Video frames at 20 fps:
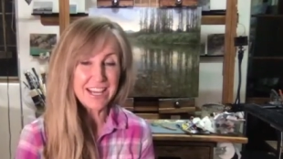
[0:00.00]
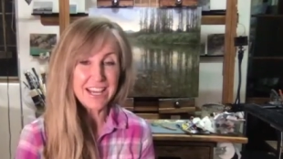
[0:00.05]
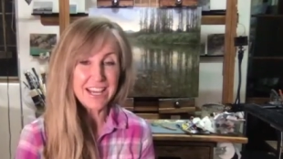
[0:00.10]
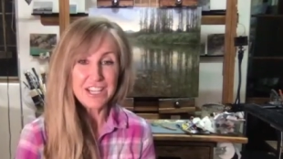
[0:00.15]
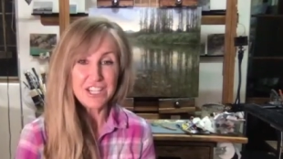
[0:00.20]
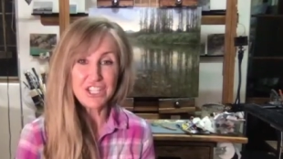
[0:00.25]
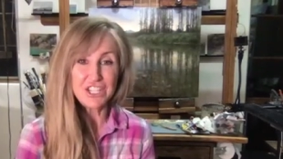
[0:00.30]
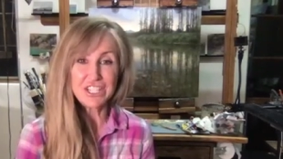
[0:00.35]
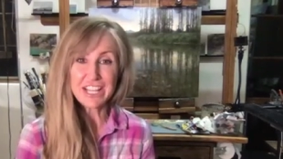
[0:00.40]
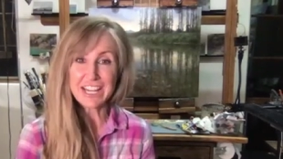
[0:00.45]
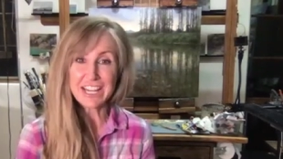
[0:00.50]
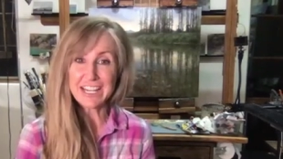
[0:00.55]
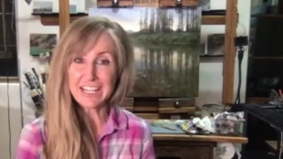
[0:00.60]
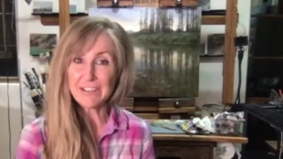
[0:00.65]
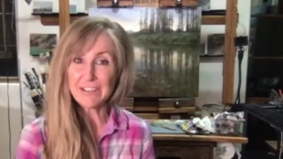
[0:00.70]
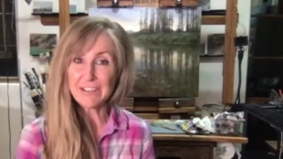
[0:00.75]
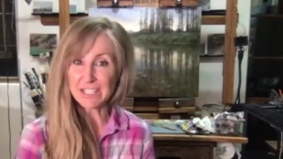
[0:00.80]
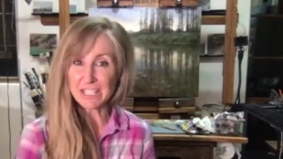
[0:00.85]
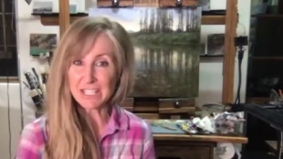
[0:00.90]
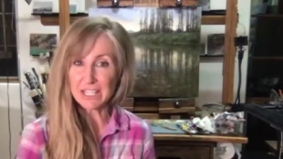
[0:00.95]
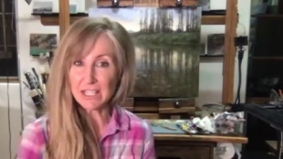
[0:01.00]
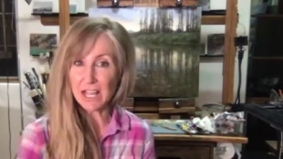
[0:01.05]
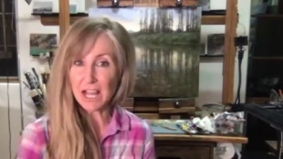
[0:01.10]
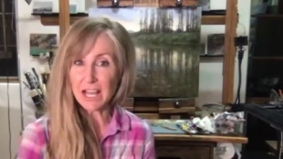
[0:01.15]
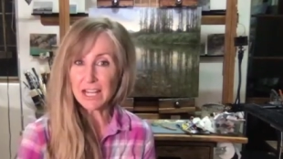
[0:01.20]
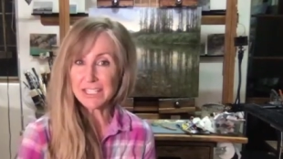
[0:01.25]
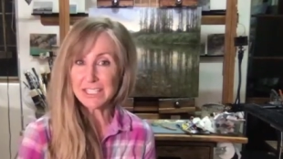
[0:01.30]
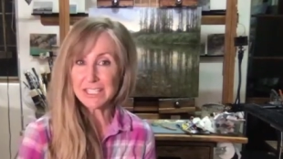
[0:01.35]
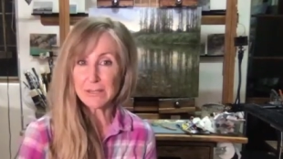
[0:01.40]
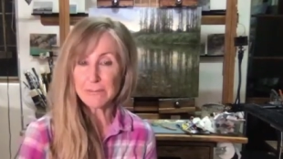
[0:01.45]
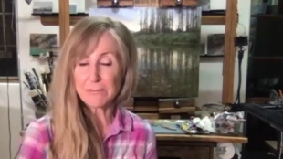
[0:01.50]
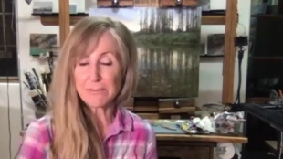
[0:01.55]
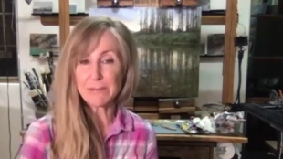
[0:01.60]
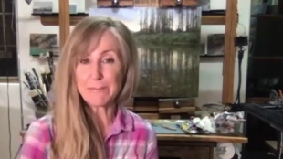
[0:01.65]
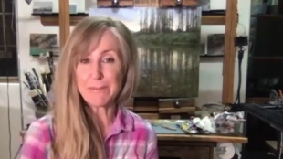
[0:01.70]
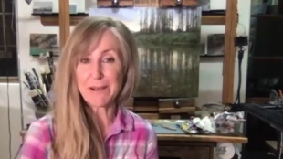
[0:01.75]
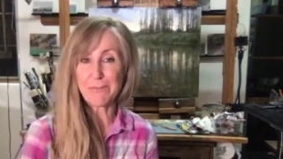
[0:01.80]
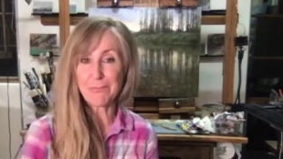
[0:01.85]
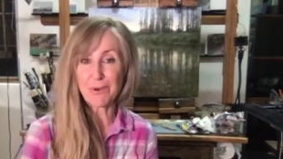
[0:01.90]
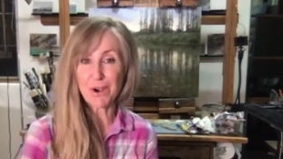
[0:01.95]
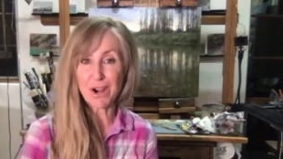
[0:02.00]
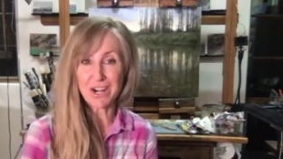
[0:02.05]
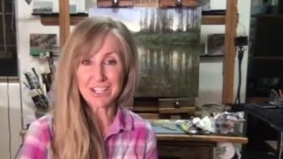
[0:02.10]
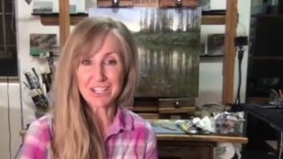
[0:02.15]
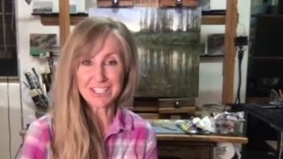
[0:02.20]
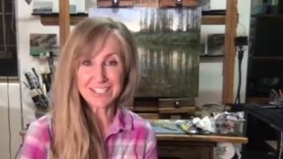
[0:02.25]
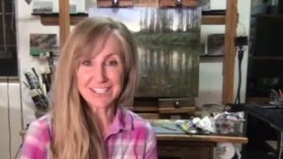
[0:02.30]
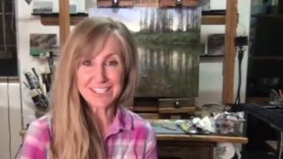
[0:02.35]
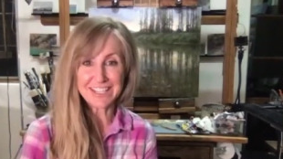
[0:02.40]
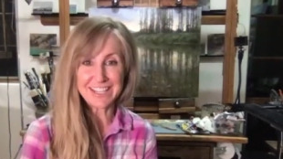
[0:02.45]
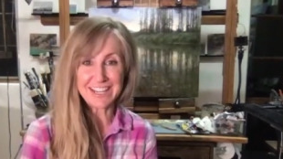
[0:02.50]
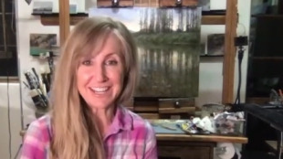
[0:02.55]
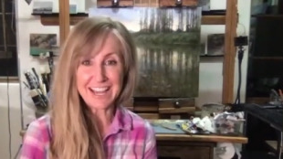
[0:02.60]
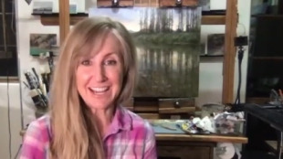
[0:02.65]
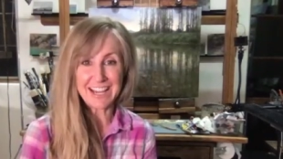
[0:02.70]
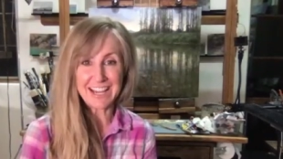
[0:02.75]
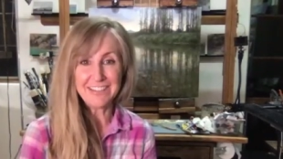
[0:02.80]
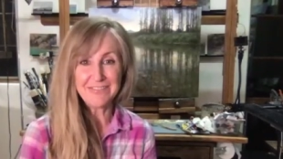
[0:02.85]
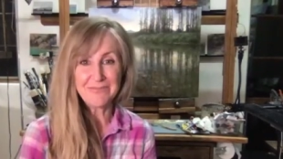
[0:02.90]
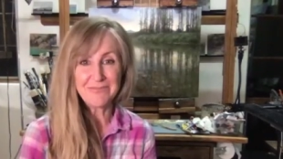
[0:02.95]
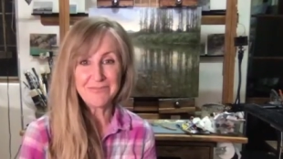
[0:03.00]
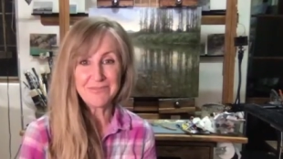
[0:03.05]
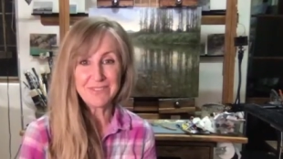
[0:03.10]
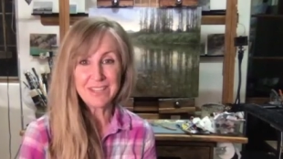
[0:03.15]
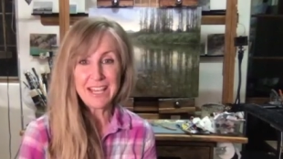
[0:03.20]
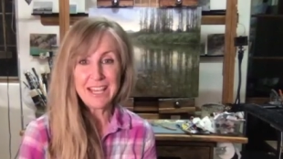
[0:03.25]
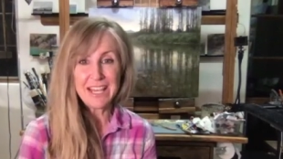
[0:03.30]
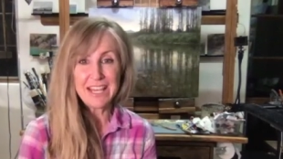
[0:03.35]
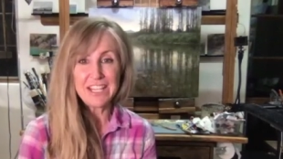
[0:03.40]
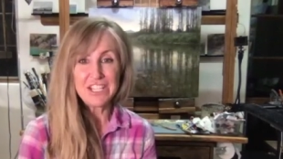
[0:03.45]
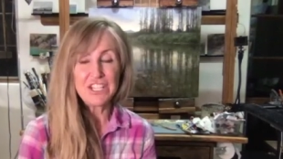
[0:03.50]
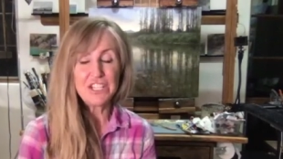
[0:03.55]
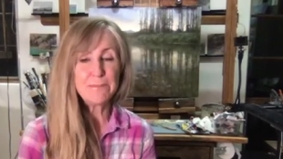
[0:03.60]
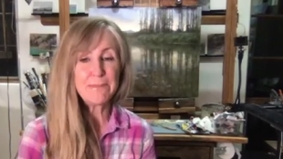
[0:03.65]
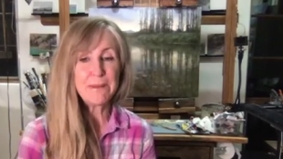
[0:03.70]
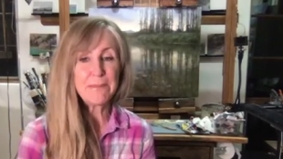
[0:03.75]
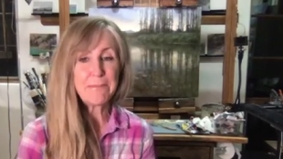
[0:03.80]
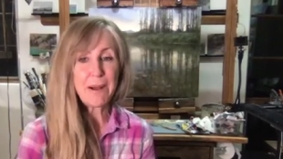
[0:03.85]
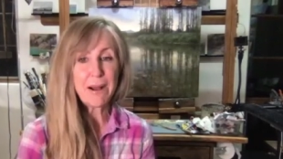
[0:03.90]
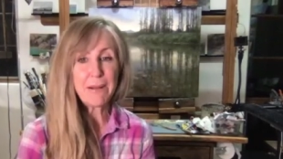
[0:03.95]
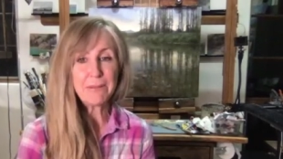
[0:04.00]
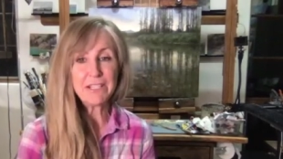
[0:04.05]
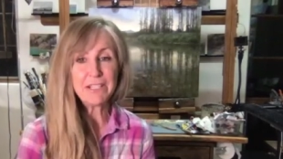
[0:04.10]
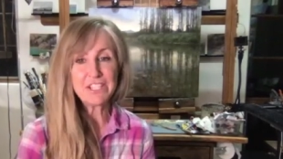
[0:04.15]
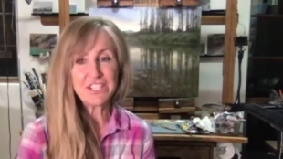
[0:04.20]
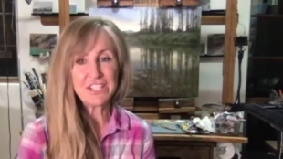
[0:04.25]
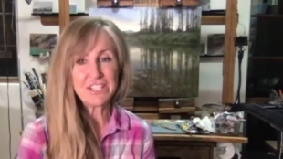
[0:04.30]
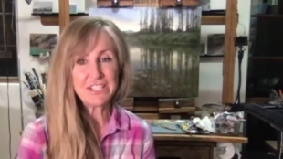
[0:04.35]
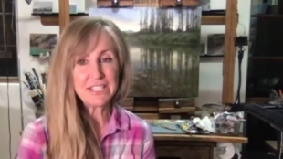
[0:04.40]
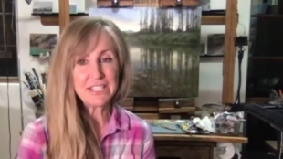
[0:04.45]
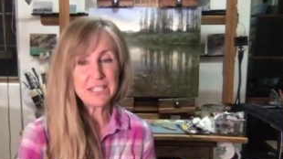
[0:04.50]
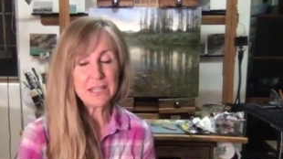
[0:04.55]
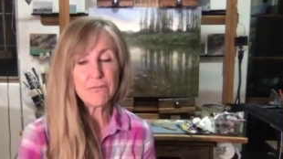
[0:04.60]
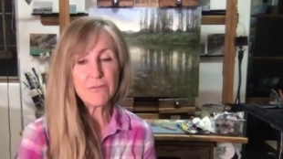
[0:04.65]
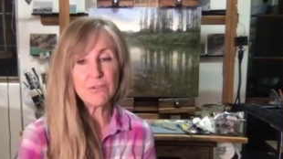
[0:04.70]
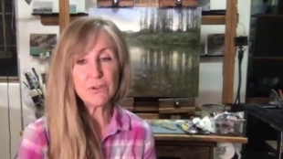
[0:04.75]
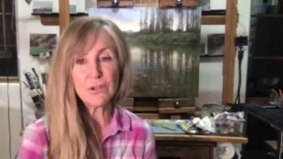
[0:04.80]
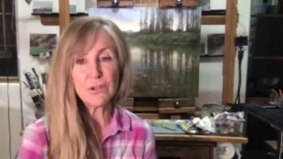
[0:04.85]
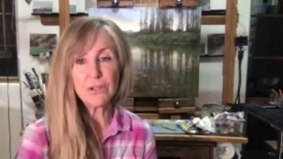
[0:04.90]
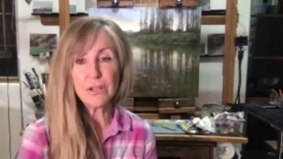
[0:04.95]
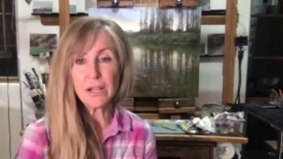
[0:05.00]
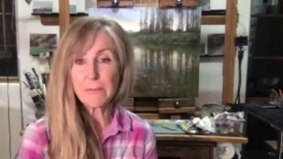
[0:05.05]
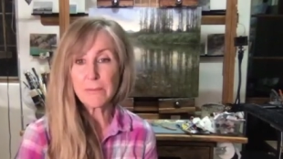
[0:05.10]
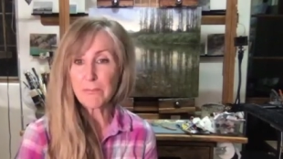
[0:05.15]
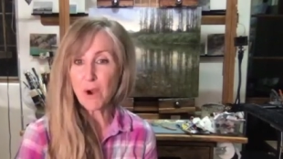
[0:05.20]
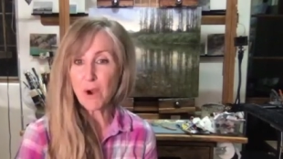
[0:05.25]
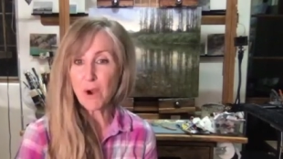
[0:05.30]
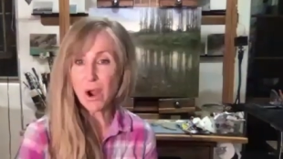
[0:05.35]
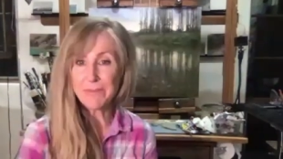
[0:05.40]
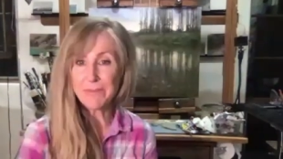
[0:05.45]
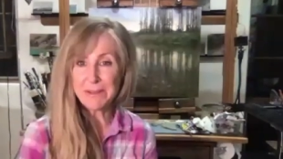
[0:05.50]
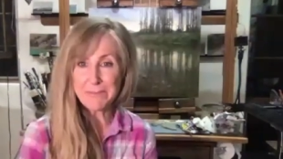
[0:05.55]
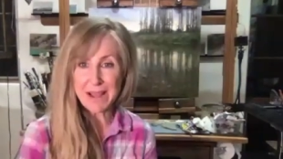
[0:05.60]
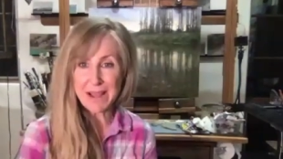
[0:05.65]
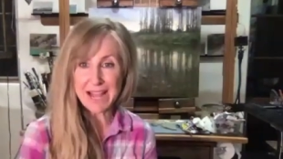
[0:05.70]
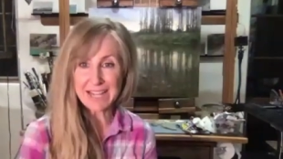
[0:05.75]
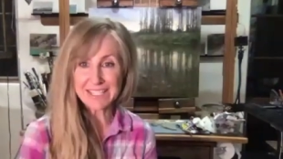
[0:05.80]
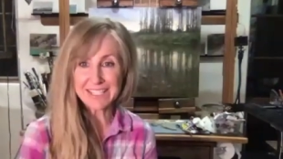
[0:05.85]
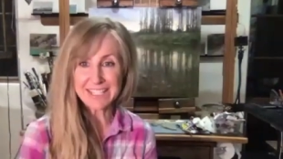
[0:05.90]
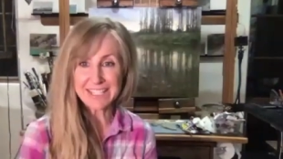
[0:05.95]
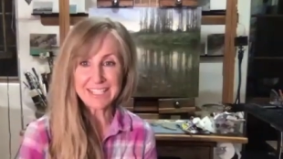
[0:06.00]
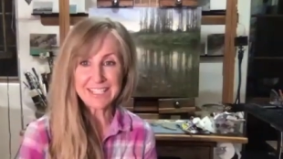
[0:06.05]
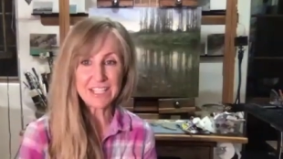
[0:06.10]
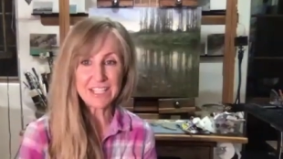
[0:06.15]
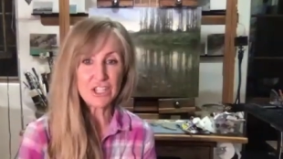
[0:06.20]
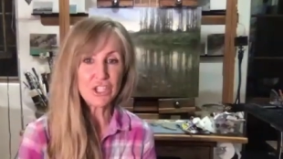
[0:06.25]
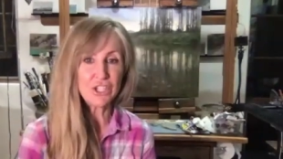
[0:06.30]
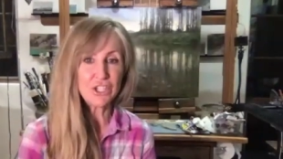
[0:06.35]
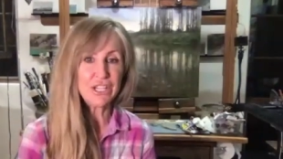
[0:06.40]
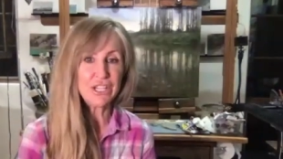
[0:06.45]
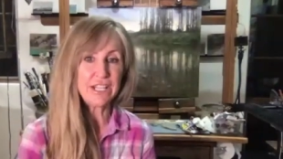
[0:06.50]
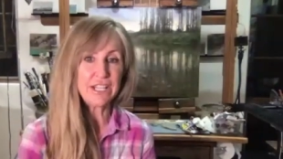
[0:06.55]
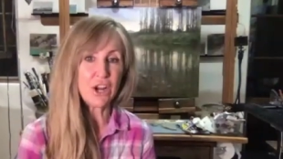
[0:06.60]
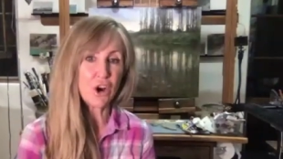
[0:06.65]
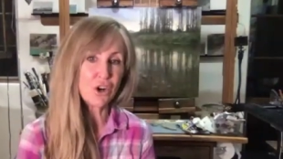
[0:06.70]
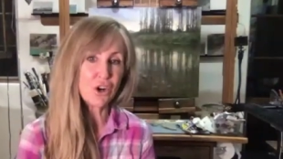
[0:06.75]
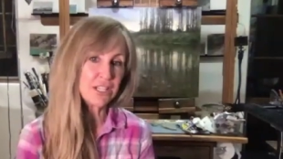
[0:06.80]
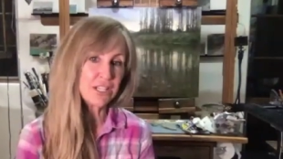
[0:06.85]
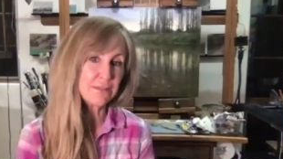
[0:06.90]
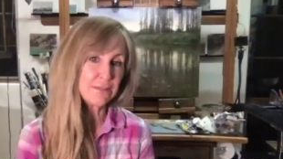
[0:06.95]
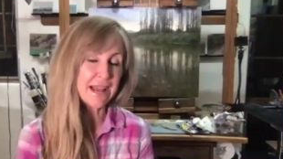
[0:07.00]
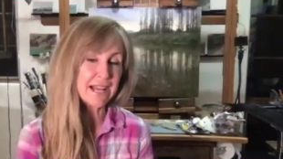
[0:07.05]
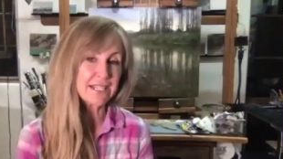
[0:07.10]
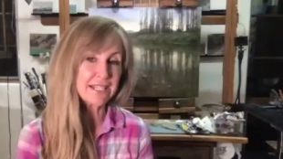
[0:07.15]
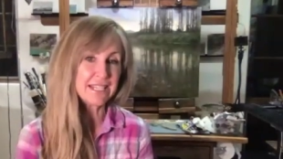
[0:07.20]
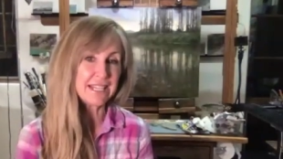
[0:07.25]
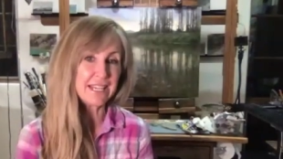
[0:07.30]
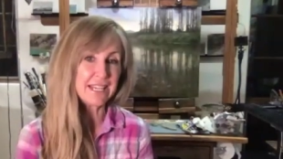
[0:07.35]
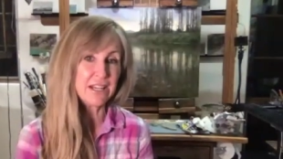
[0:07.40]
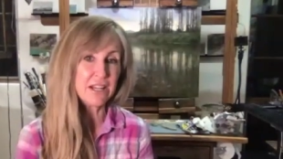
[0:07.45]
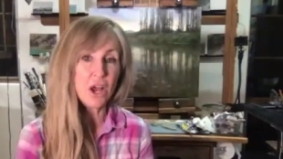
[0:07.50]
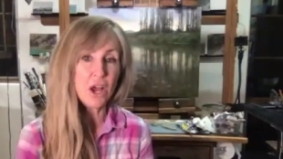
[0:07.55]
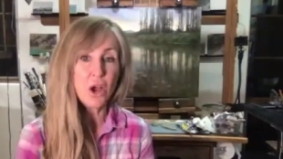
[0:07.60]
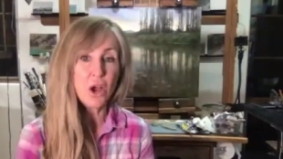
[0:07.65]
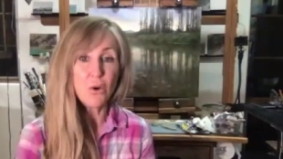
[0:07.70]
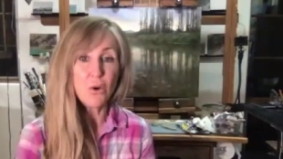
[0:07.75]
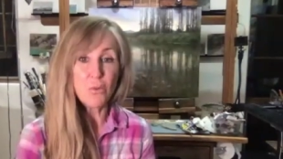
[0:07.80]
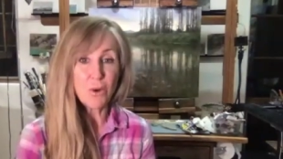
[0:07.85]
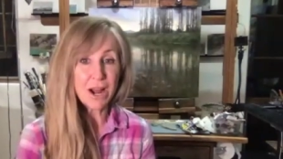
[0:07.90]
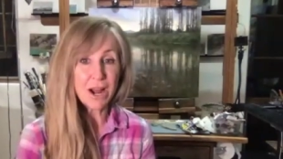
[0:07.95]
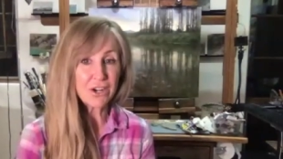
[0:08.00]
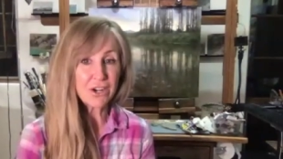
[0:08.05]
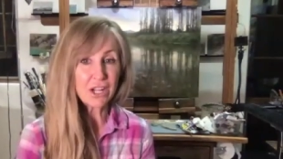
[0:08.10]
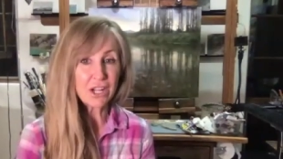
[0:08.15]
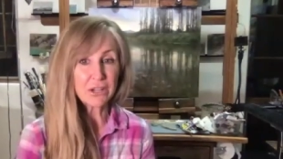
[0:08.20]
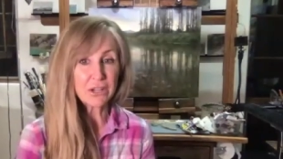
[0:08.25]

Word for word: She's going to give us a lot of tips about products today. She's been published in several prominent magazines, including The Artist Magazine, Watercolor